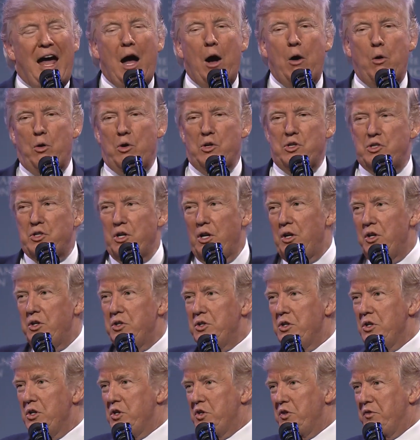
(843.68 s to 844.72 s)
our
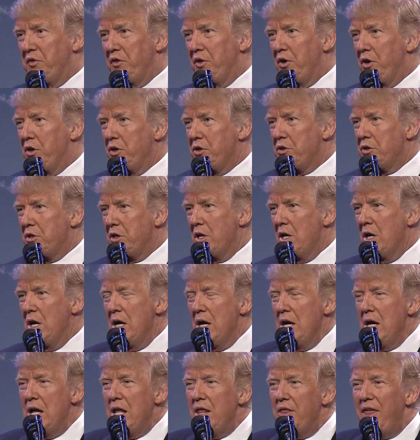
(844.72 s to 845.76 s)
citizens first.
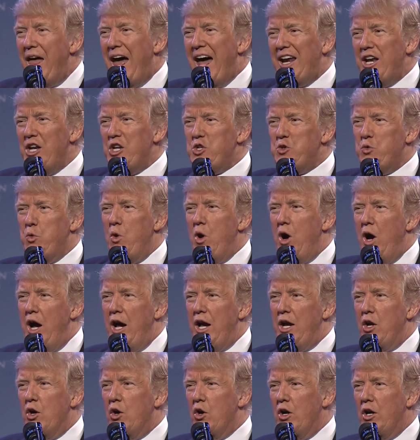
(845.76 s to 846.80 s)
That is
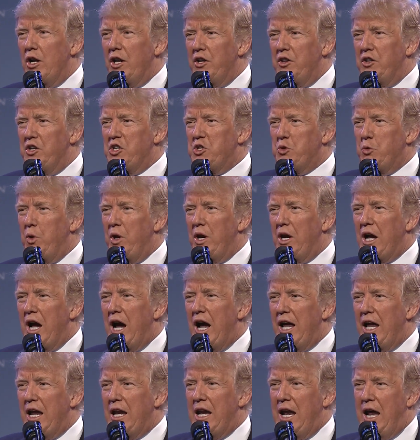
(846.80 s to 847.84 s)
why early this week
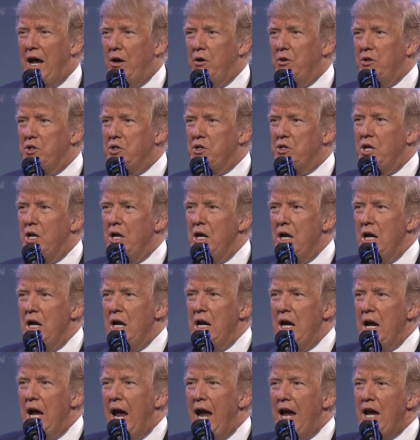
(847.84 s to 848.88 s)
I announced
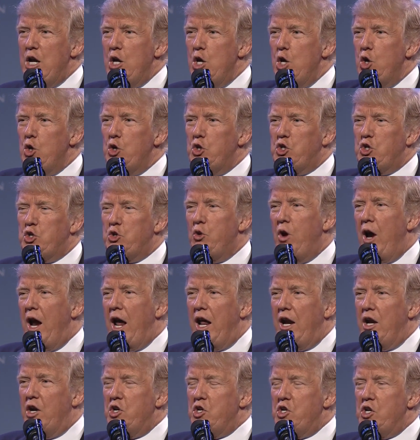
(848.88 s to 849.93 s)
a new
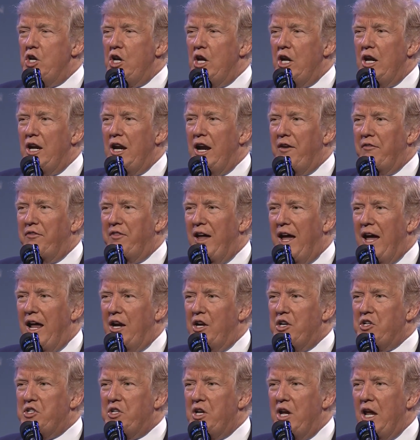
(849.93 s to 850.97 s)
strategy in
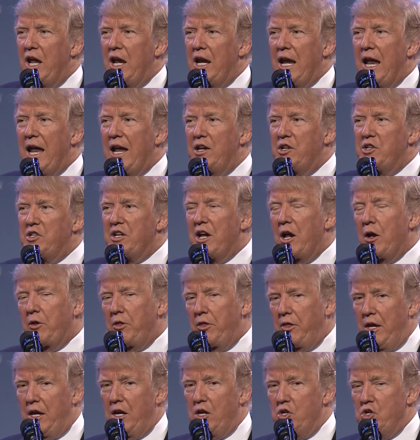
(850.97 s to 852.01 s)
Afghanistan and
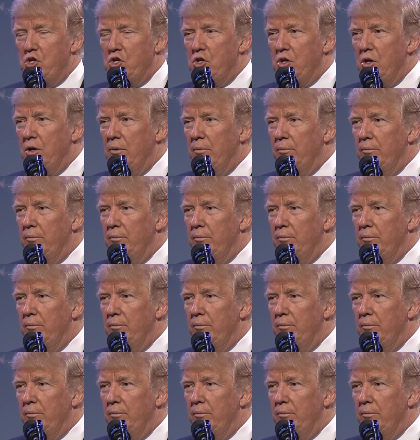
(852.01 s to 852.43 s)
South Asia.